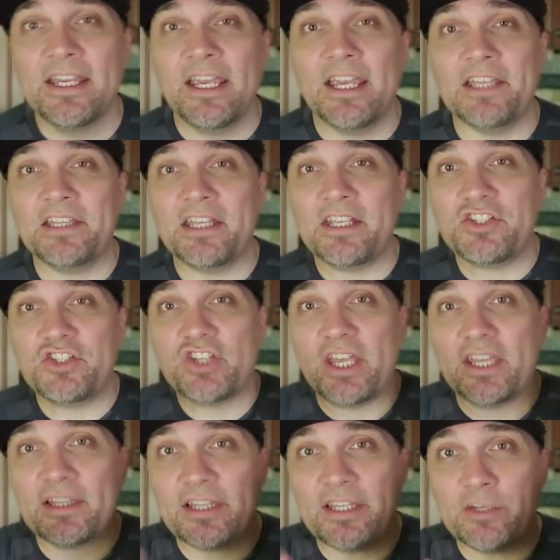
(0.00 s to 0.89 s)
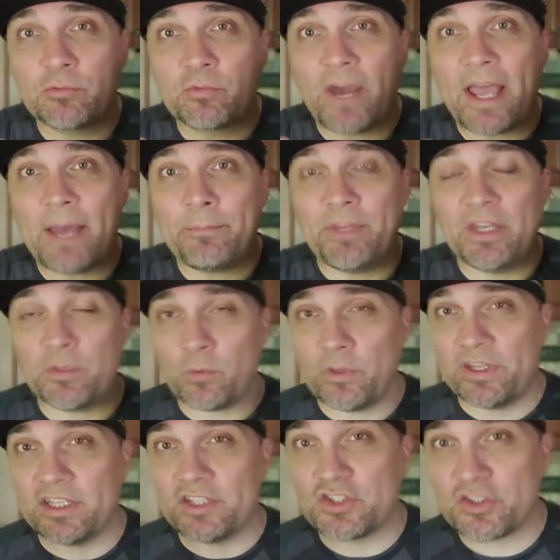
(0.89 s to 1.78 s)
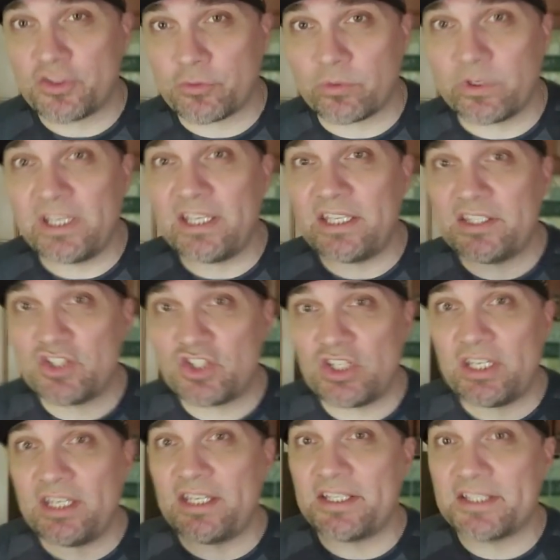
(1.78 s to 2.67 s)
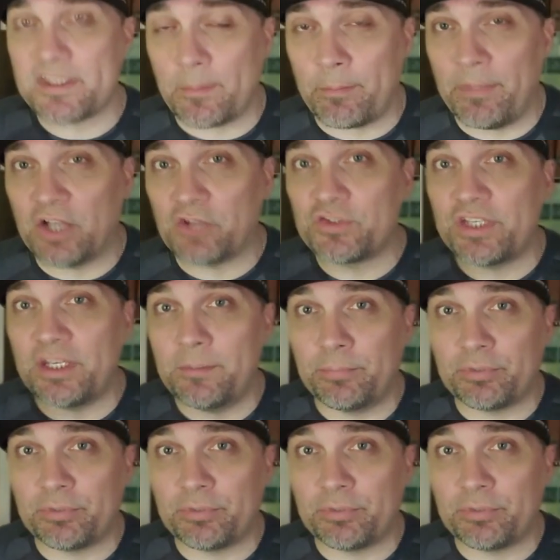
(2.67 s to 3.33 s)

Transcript: and they gently wrap it with a three cheese melted